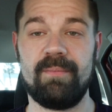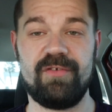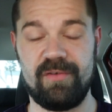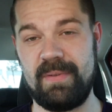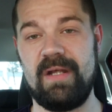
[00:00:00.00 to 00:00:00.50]
up
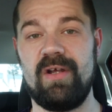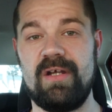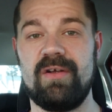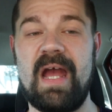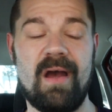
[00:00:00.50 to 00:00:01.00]

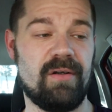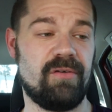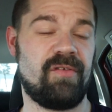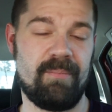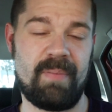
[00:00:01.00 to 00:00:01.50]
superior
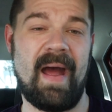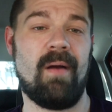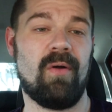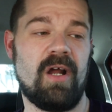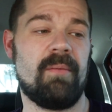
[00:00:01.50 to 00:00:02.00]
counters than
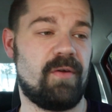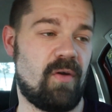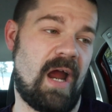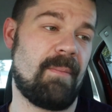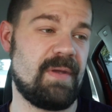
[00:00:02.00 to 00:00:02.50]
powered up
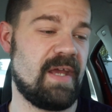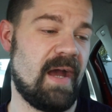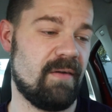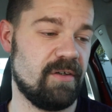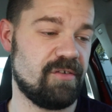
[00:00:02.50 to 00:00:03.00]
crappy
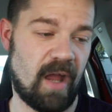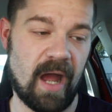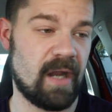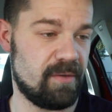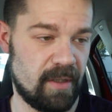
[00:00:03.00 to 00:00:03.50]
counters.
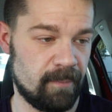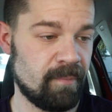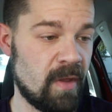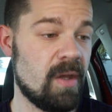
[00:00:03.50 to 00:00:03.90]
I don't know.